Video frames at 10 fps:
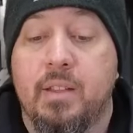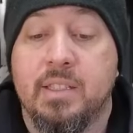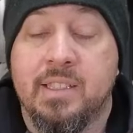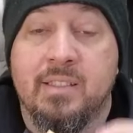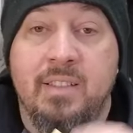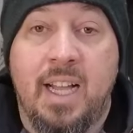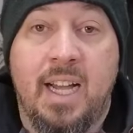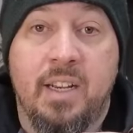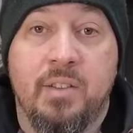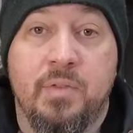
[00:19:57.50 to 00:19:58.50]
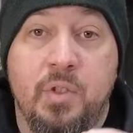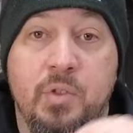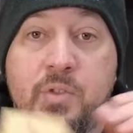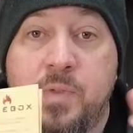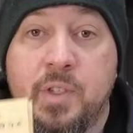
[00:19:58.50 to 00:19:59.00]
It's a lot of
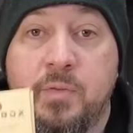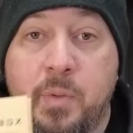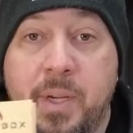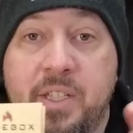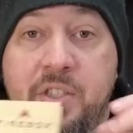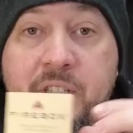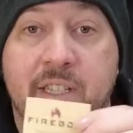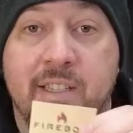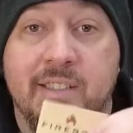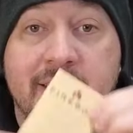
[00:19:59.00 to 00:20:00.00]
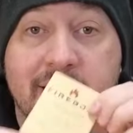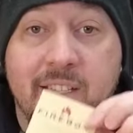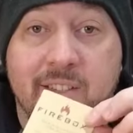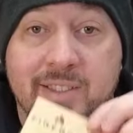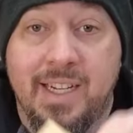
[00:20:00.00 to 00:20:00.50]
useful information in this
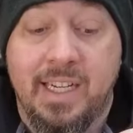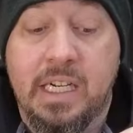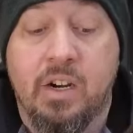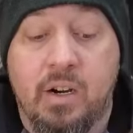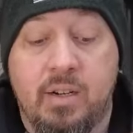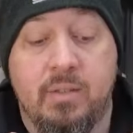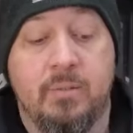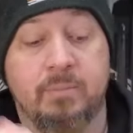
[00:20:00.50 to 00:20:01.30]
little tiny card.